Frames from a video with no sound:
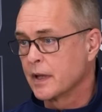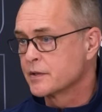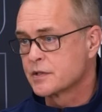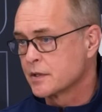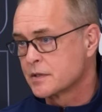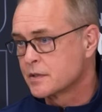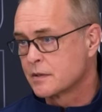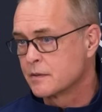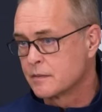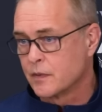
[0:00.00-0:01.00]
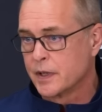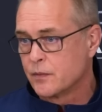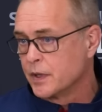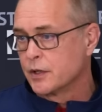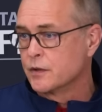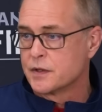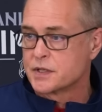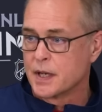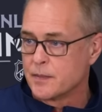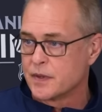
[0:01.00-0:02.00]
That's just great. We can do the
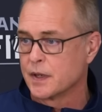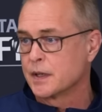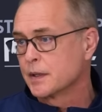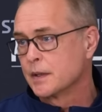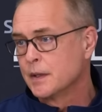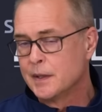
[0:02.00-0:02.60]
same thing. And